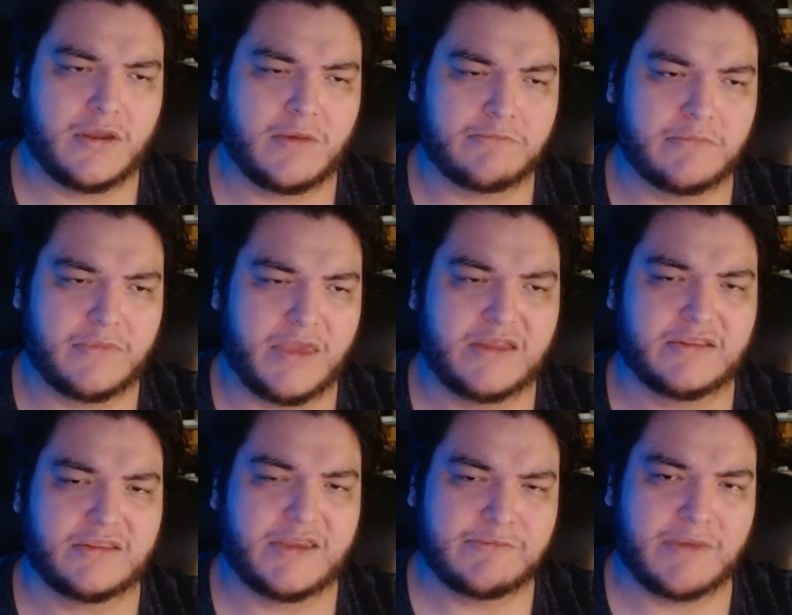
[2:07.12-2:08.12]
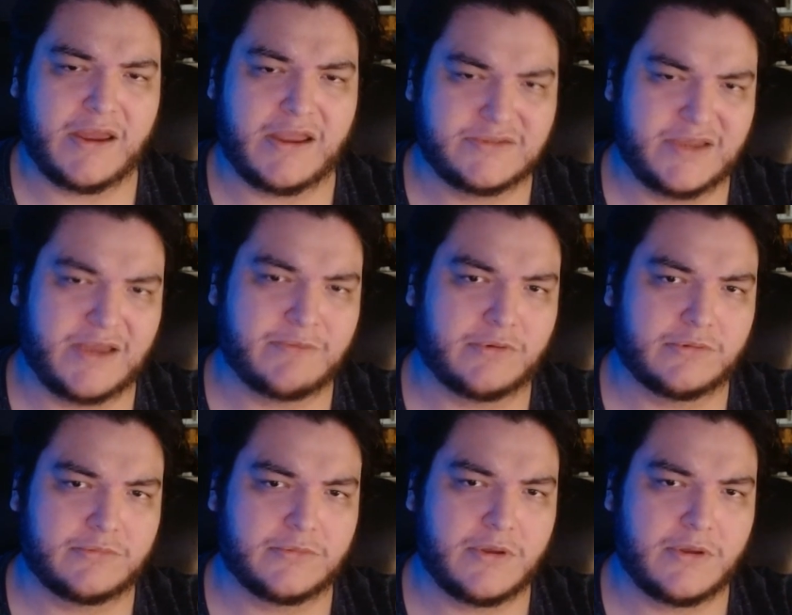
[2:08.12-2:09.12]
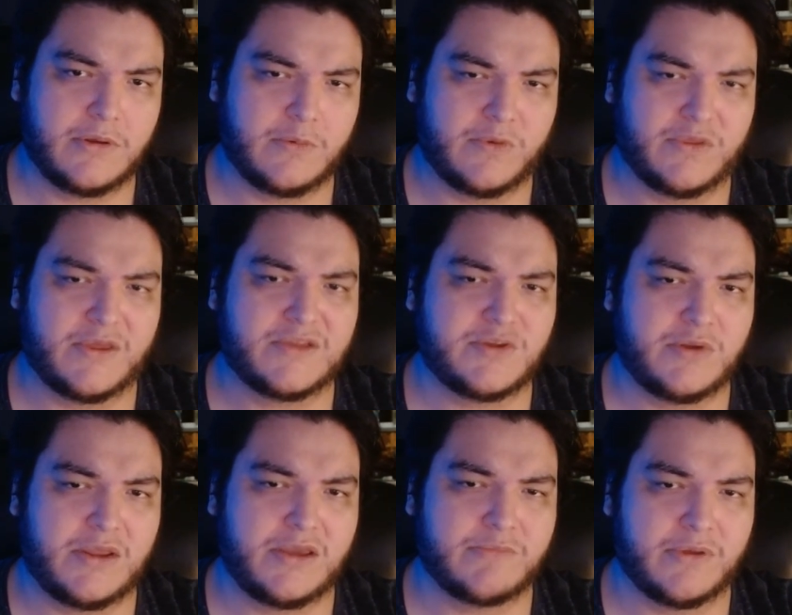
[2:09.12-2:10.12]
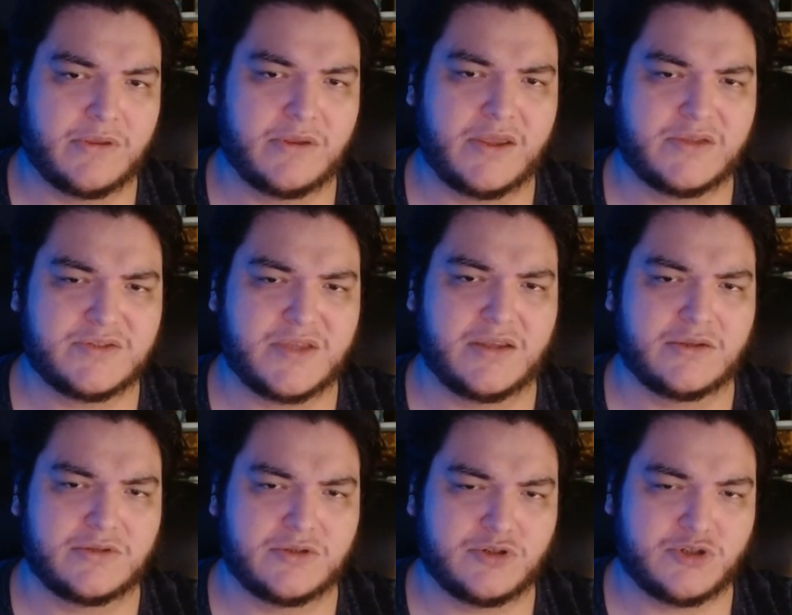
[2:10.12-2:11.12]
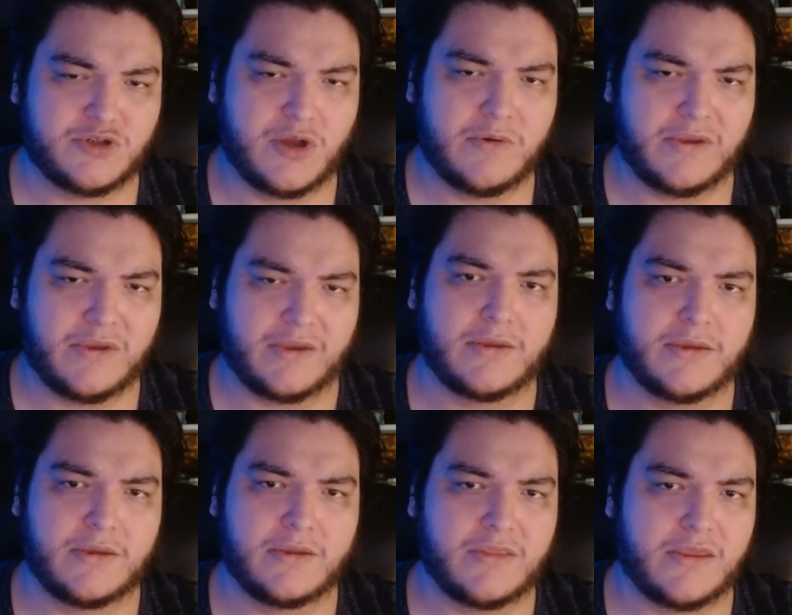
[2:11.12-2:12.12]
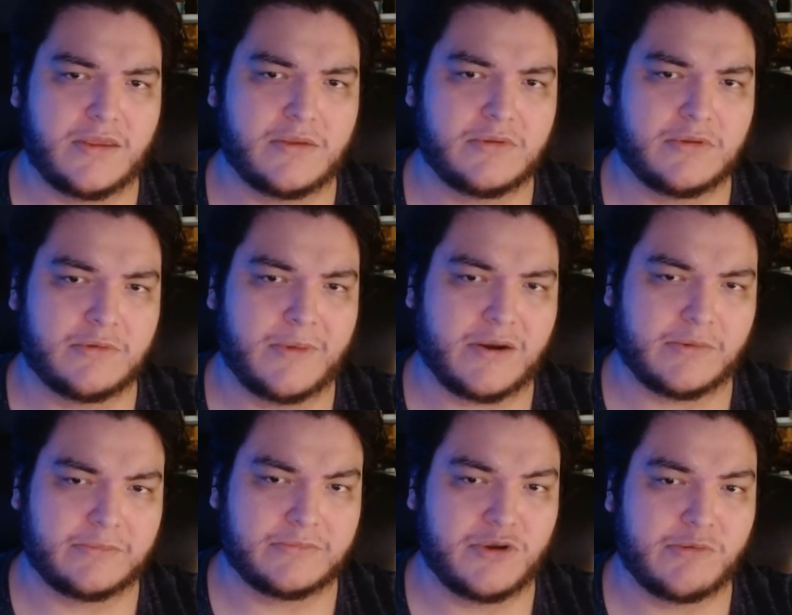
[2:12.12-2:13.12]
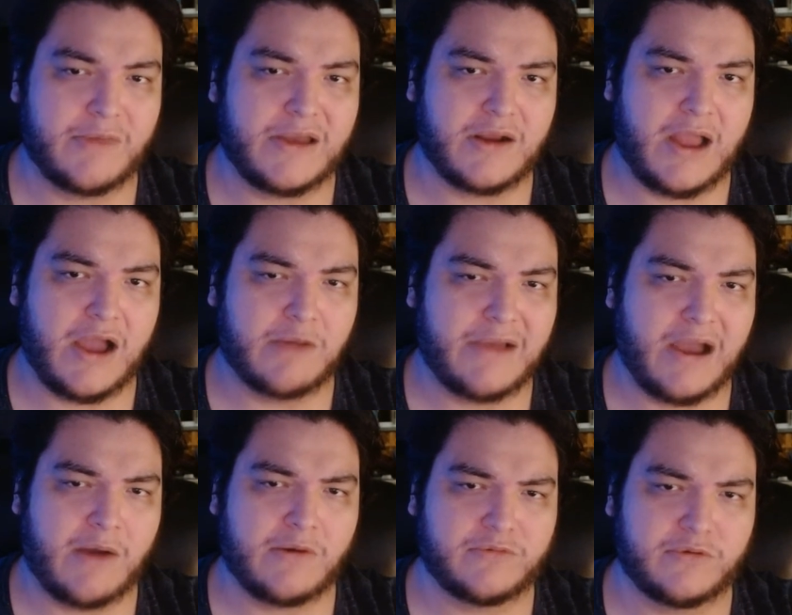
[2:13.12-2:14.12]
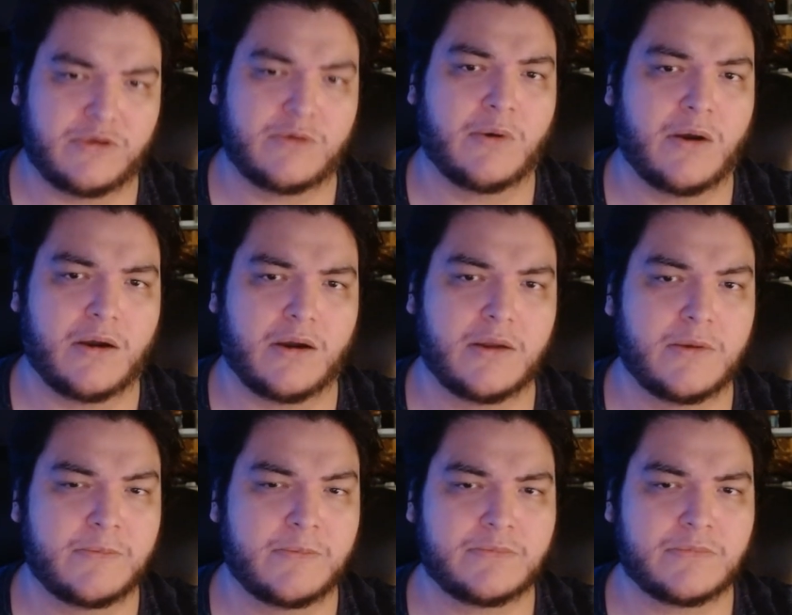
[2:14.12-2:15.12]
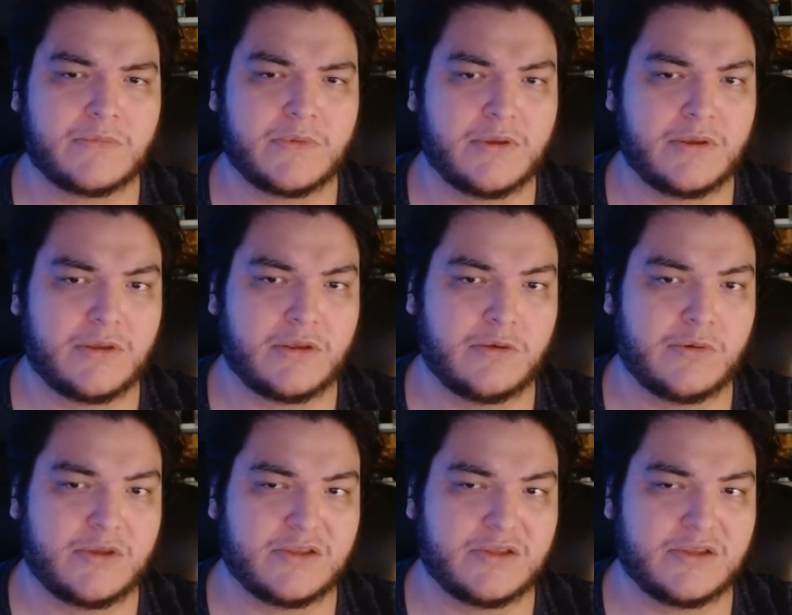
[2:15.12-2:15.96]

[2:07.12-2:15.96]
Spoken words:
he can lead by example with his unique abilities and showing that no matter how powerful you are, you can